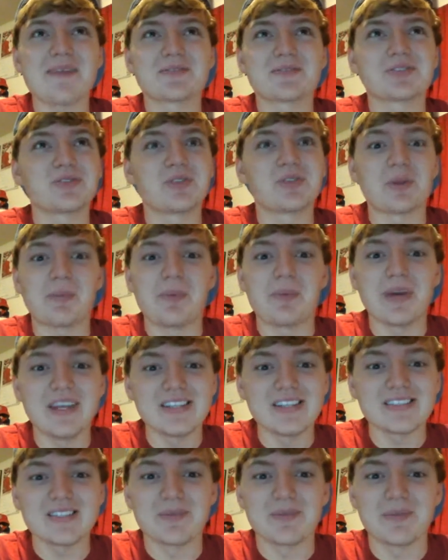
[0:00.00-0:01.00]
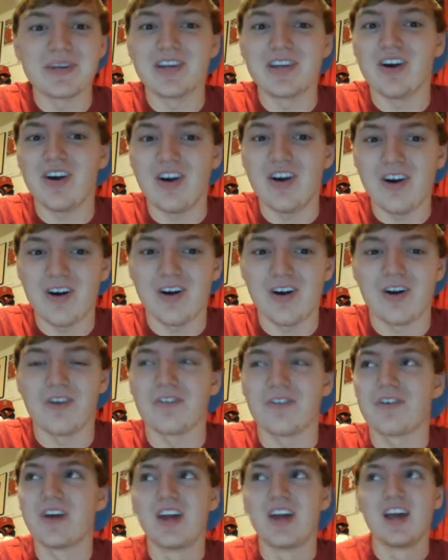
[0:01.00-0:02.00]
absolutely pissing me off
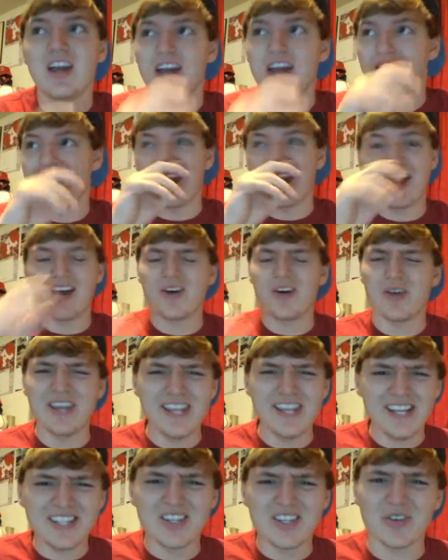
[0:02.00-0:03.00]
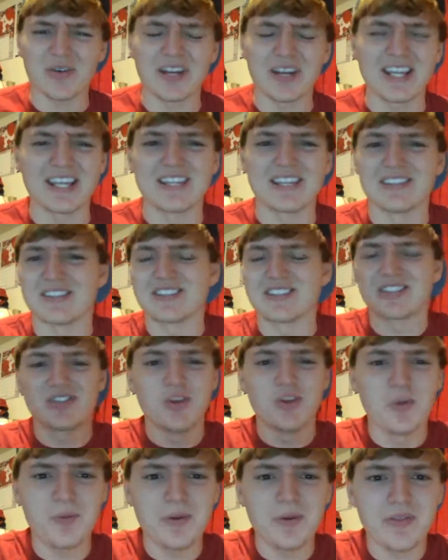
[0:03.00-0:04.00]
at how ignorant and
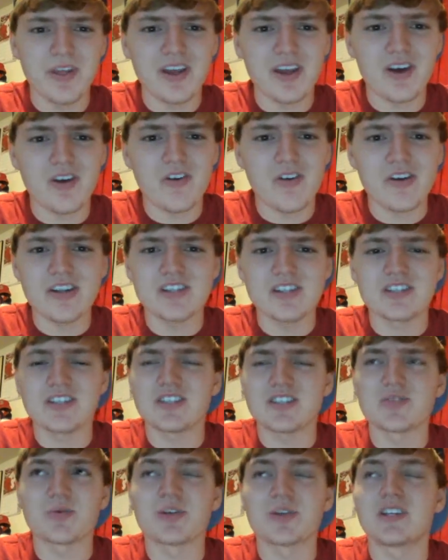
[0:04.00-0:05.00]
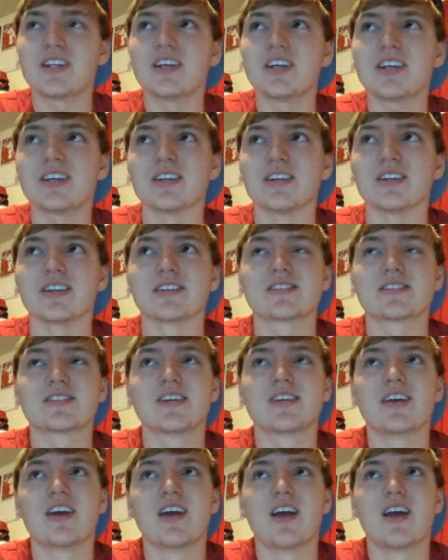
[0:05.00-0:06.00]
stupid they are. It's, it's ridiculous.
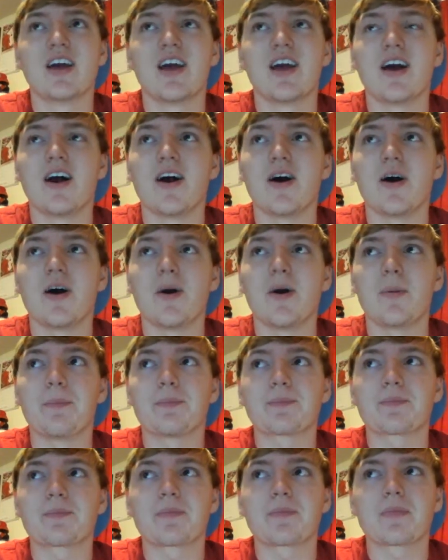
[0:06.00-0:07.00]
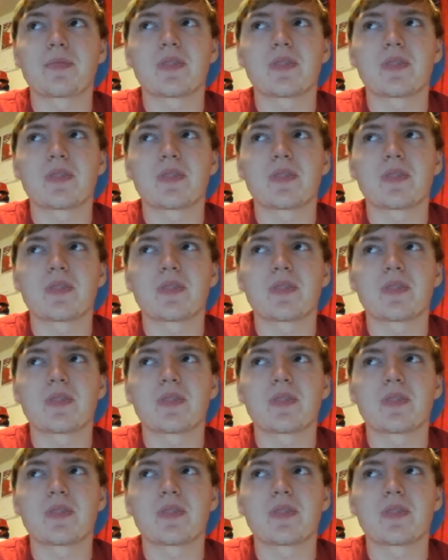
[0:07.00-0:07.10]
Um,